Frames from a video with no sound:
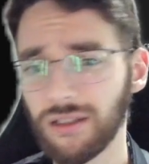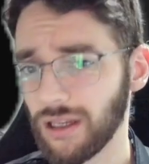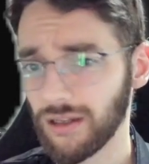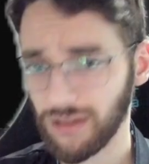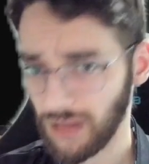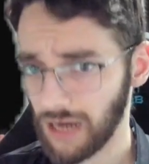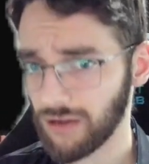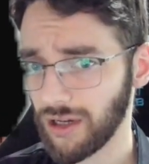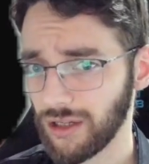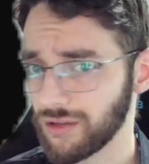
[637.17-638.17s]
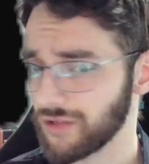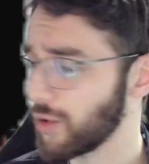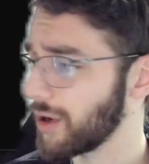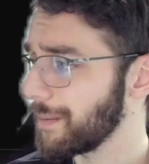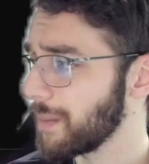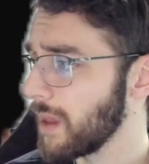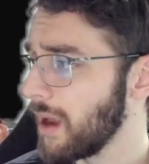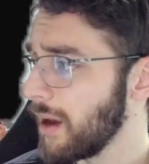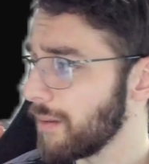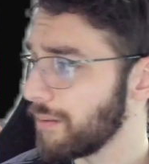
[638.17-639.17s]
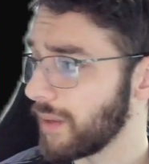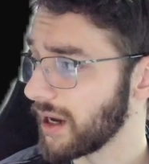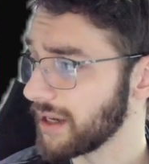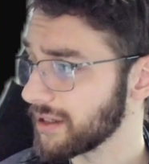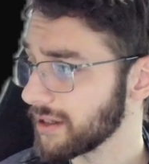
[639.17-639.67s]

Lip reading: There's a lot of great use for it, but